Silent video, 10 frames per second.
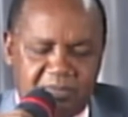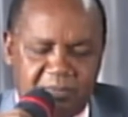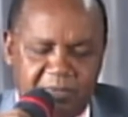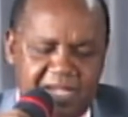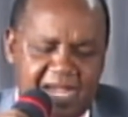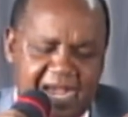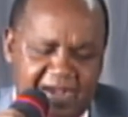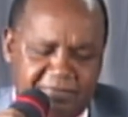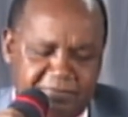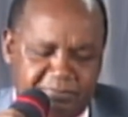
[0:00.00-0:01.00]
We
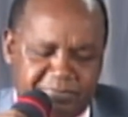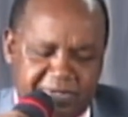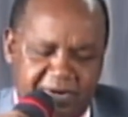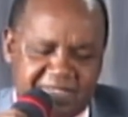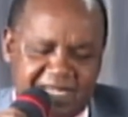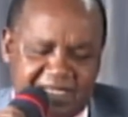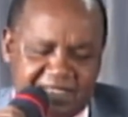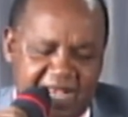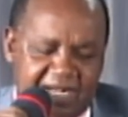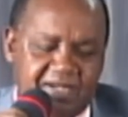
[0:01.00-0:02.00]
have brought
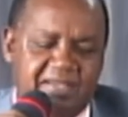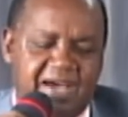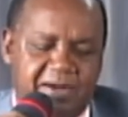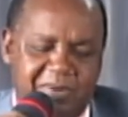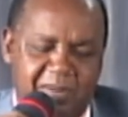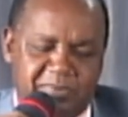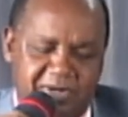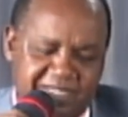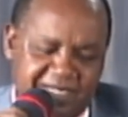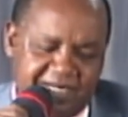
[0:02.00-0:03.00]
exactly that. We have
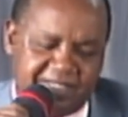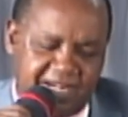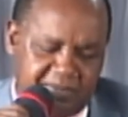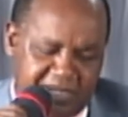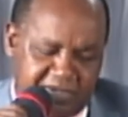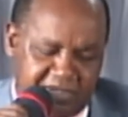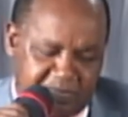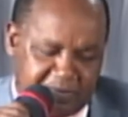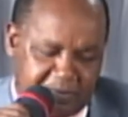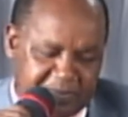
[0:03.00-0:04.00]
brought entertainment on the
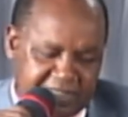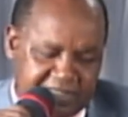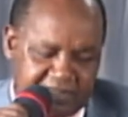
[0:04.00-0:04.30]
pulpit.